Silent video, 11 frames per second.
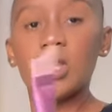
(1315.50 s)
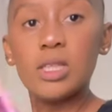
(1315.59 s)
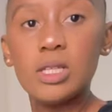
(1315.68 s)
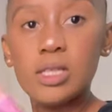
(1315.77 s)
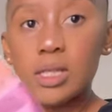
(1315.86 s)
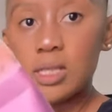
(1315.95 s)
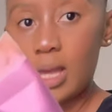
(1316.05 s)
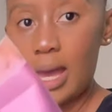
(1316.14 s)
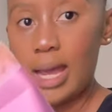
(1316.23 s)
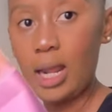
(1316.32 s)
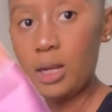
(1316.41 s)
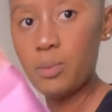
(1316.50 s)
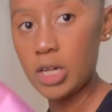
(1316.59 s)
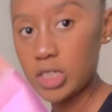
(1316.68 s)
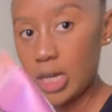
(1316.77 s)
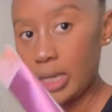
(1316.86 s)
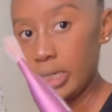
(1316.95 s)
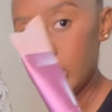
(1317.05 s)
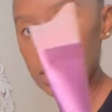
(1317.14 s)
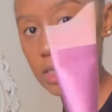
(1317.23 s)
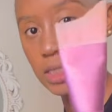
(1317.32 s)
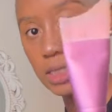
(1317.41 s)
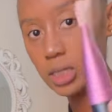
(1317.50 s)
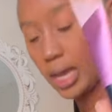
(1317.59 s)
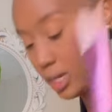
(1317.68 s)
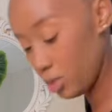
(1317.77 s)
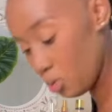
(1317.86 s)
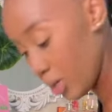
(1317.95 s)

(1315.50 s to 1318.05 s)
this is the highlight brush i need i need to